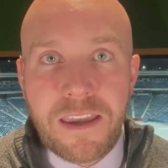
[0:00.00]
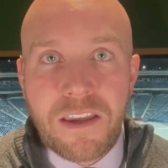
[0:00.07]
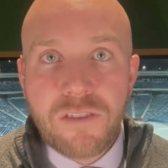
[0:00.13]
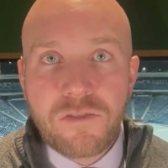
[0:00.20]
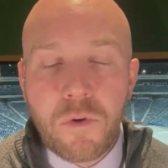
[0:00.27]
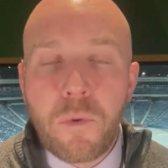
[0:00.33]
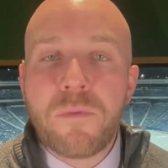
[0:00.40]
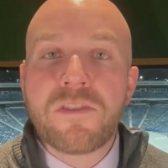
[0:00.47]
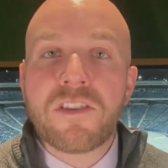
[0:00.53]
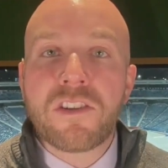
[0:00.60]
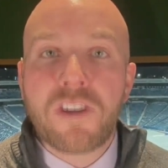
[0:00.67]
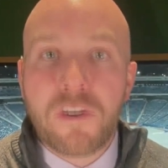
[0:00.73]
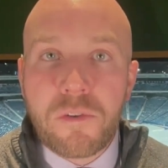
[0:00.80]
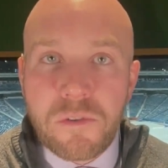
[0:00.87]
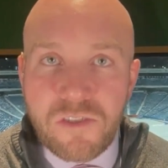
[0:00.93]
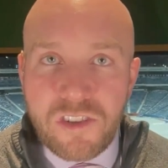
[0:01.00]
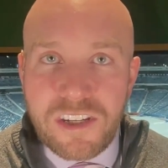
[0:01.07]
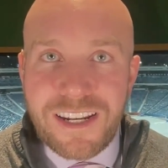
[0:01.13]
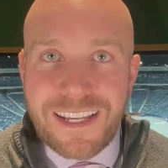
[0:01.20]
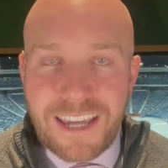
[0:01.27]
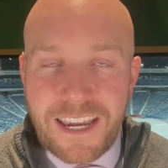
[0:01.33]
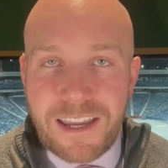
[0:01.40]
So it was encouraging,
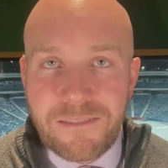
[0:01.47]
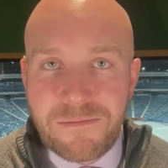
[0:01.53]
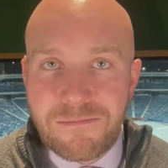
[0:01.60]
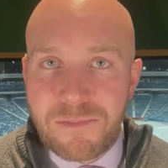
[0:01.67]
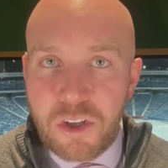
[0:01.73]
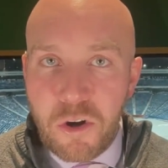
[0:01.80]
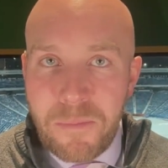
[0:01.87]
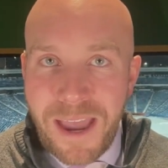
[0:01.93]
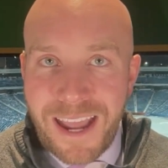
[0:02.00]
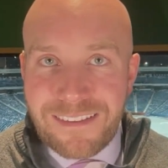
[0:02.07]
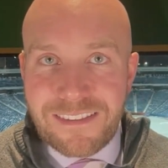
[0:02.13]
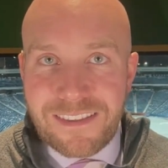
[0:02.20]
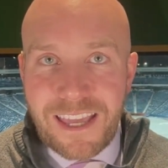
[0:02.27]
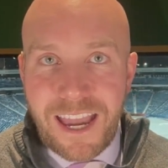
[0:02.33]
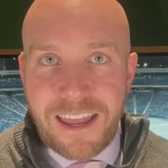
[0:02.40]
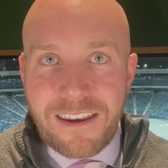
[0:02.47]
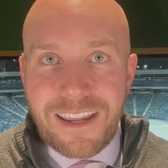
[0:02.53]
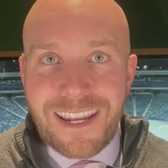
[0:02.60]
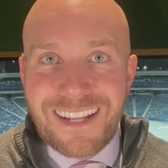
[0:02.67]
again, to go back to that,